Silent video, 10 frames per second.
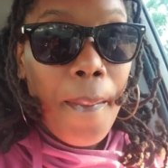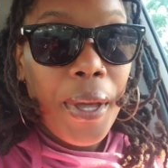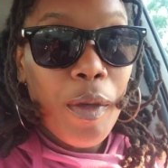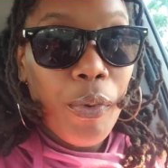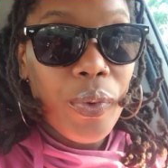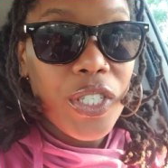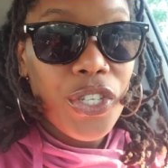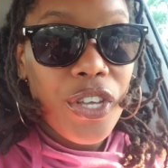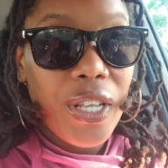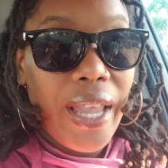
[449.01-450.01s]
people
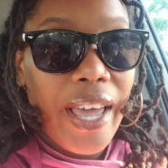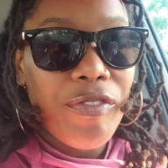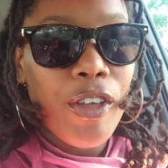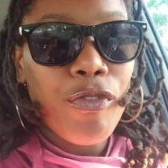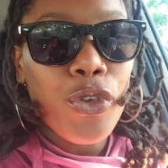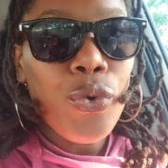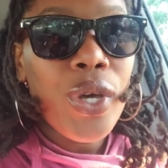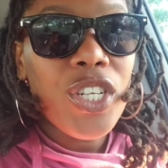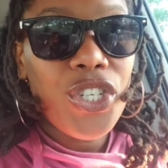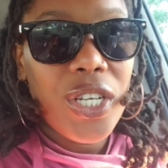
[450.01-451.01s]
into your life, if you
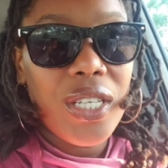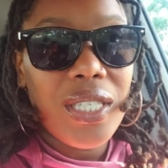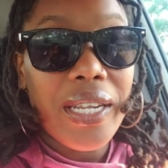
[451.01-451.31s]
can just